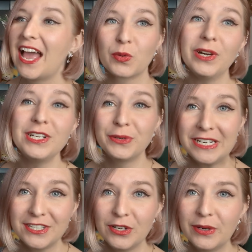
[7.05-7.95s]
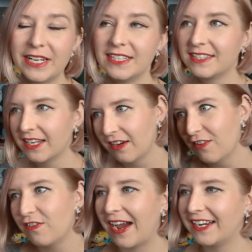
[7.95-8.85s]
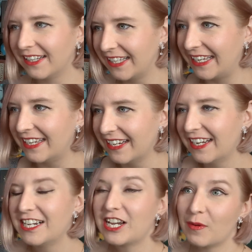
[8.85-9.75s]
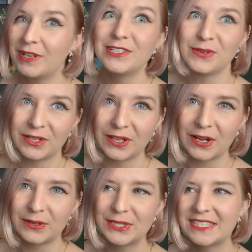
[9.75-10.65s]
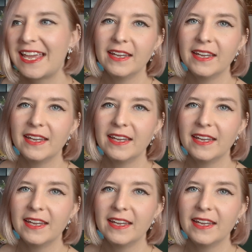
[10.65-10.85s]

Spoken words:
2022 is finally coming to a close.